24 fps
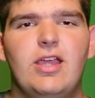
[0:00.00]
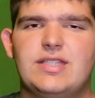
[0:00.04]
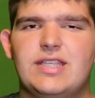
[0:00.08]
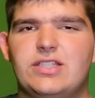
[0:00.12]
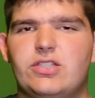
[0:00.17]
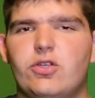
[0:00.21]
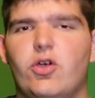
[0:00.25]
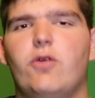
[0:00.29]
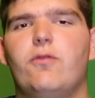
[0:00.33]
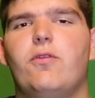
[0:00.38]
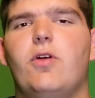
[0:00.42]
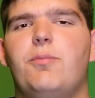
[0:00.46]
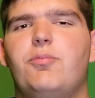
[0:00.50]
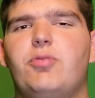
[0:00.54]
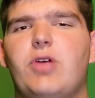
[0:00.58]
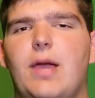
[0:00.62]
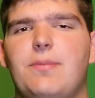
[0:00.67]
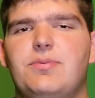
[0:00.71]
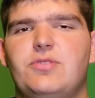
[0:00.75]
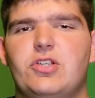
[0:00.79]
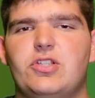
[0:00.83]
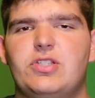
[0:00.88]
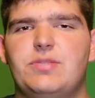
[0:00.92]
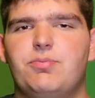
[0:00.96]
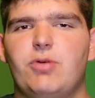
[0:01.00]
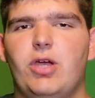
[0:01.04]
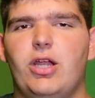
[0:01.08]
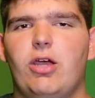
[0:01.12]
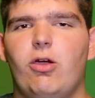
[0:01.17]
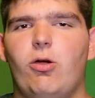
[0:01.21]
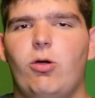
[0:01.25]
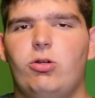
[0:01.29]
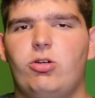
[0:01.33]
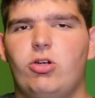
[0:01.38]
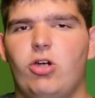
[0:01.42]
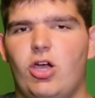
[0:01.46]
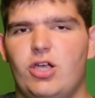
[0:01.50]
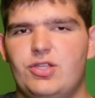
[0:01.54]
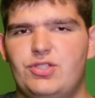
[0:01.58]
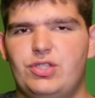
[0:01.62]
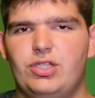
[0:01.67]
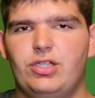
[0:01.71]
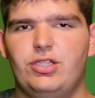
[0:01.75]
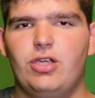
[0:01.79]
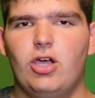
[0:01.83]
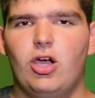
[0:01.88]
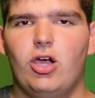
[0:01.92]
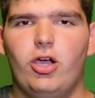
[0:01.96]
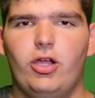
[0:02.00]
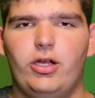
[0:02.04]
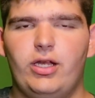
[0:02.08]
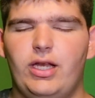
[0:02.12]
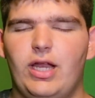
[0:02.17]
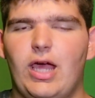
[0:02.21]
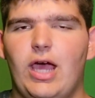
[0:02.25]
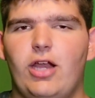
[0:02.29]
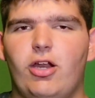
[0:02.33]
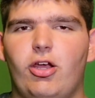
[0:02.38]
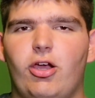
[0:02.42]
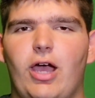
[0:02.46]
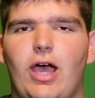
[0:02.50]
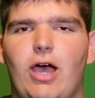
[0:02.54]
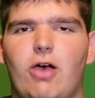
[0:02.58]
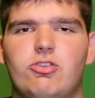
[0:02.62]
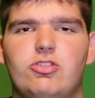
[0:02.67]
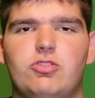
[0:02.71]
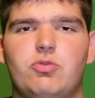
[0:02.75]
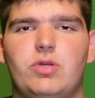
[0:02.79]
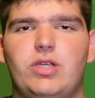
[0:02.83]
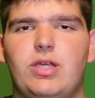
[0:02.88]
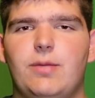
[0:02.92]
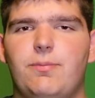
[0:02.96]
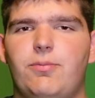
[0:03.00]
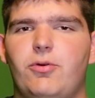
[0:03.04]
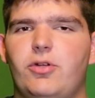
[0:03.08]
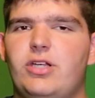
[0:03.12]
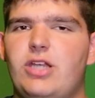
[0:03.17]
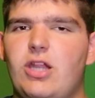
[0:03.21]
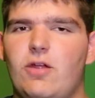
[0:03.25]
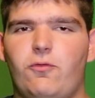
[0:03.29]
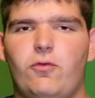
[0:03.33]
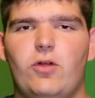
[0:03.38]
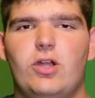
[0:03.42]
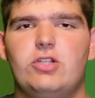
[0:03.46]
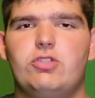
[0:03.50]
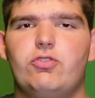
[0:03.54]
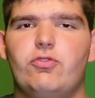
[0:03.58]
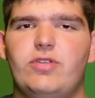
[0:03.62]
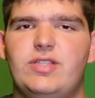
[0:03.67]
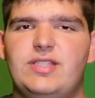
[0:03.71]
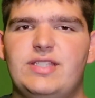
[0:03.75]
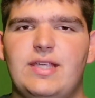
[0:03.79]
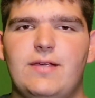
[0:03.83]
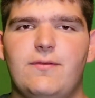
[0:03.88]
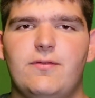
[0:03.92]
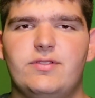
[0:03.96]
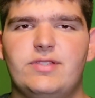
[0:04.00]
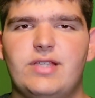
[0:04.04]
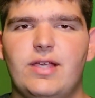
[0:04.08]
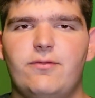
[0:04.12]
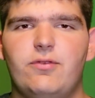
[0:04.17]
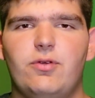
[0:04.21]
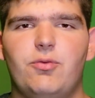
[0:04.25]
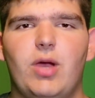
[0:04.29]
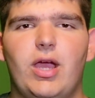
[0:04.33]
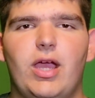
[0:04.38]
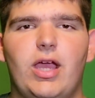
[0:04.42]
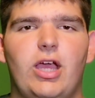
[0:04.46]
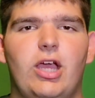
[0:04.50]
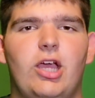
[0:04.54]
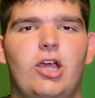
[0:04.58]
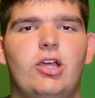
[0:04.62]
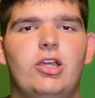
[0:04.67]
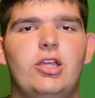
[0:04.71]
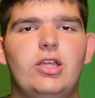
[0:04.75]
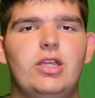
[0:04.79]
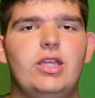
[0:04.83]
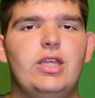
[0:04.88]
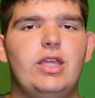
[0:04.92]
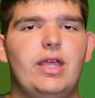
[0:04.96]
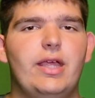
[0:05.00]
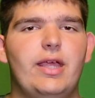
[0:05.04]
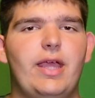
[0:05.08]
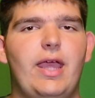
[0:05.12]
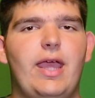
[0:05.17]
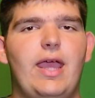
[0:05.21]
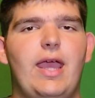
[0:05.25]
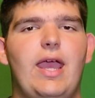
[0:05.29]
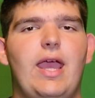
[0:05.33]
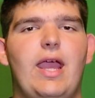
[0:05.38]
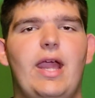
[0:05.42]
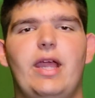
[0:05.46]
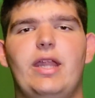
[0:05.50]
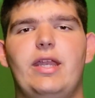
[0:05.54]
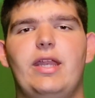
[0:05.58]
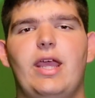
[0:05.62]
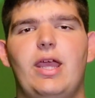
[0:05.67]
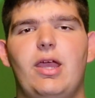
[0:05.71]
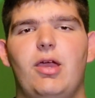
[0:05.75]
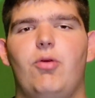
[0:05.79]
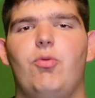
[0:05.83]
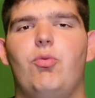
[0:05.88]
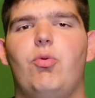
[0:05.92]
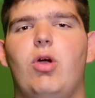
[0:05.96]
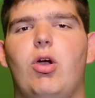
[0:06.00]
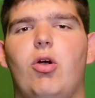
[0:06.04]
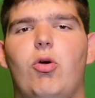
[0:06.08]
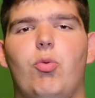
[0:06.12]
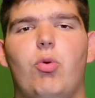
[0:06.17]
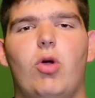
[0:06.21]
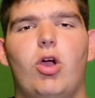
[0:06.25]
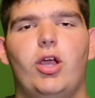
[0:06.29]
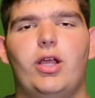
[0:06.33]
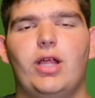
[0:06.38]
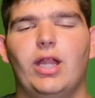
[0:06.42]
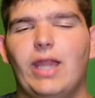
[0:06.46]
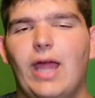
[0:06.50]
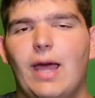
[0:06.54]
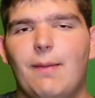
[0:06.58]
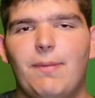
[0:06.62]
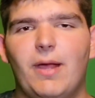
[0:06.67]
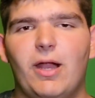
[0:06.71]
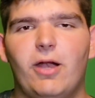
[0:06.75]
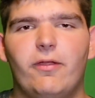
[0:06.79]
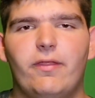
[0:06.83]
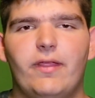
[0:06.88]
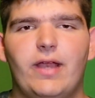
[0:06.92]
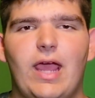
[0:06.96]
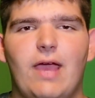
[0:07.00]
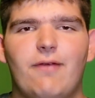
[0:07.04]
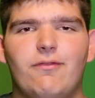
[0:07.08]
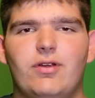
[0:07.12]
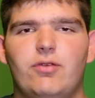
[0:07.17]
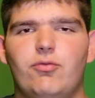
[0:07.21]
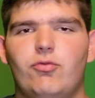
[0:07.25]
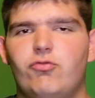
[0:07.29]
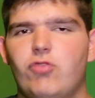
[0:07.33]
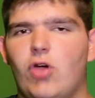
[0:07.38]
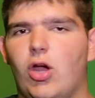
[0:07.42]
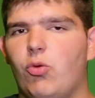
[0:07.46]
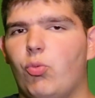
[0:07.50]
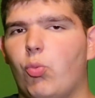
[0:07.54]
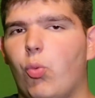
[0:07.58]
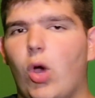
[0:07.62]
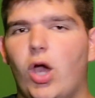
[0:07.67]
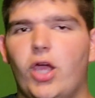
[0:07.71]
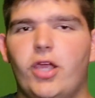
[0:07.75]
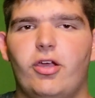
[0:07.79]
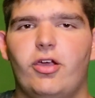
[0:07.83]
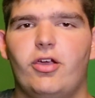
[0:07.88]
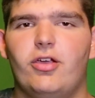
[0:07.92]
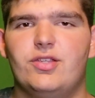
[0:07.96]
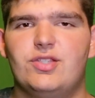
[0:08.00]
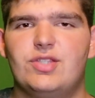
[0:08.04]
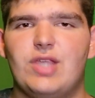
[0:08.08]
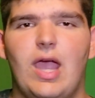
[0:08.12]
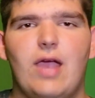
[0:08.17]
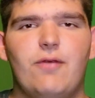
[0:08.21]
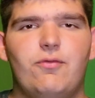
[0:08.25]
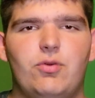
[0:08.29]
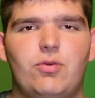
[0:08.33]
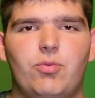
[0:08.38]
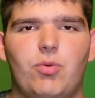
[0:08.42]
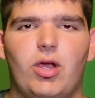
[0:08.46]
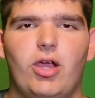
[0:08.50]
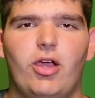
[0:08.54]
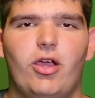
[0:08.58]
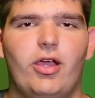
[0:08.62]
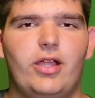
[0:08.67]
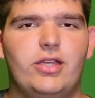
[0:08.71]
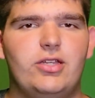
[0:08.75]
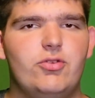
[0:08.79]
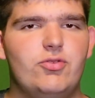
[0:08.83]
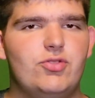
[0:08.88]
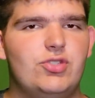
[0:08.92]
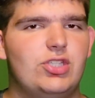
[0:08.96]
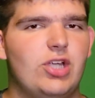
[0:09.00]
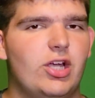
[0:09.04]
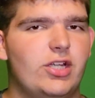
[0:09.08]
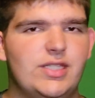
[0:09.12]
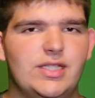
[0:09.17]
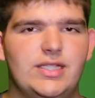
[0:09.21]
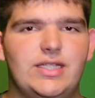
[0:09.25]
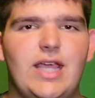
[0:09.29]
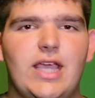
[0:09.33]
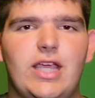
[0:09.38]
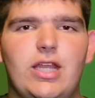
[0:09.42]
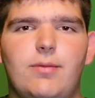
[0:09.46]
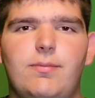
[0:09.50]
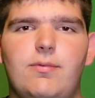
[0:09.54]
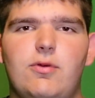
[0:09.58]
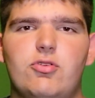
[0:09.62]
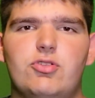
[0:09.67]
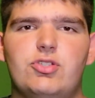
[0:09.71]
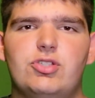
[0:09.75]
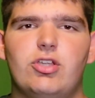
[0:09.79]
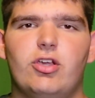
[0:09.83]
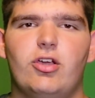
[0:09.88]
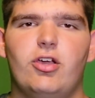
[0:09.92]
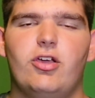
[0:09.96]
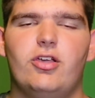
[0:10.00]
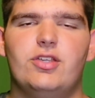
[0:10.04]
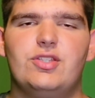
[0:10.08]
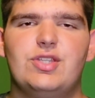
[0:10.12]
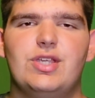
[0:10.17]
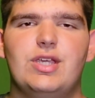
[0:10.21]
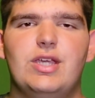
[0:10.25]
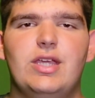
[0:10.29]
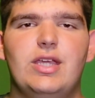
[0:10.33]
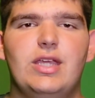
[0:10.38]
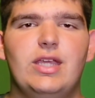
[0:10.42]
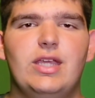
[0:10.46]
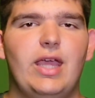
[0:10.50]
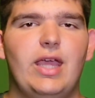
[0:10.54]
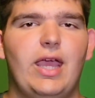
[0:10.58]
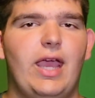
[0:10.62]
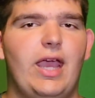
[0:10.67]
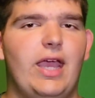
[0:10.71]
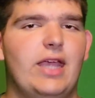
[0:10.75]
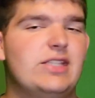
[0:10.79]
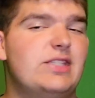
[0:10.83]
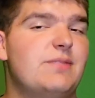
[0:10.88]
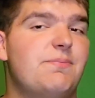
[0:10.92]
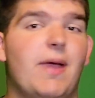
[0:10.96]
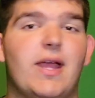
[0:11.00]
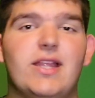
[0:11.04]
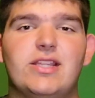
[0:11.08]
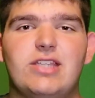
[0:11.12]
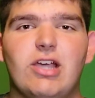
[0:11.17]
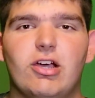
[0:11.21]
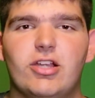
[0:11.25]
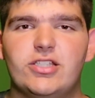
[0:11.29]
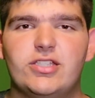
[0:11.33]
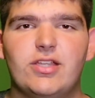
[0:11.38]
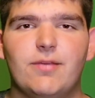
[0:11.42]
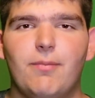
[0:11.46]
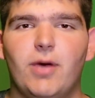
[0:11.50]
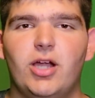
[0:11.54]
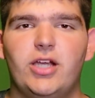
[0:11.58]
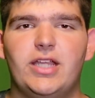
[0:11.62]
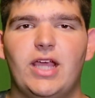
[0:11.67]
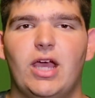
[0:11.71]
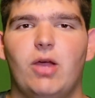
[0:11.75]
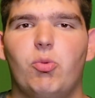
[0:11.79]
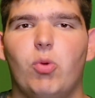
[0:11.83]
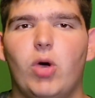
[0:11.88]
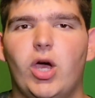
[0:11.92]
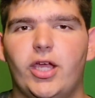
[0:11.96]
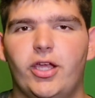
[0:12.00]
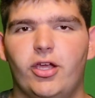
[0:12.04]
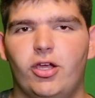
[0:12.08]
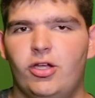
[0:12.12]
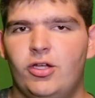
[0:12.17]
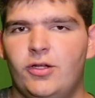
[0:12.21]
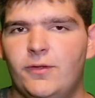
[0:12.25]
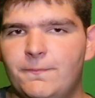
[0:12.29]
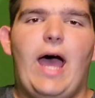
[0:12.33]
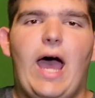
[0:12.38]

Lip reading: Since all of our props are spread out across the yard and on our house, we can put differential receivers everywhere, and it will work a lot better than having to run wires everywhere and use tons of data boosters and spend tons of money on wire.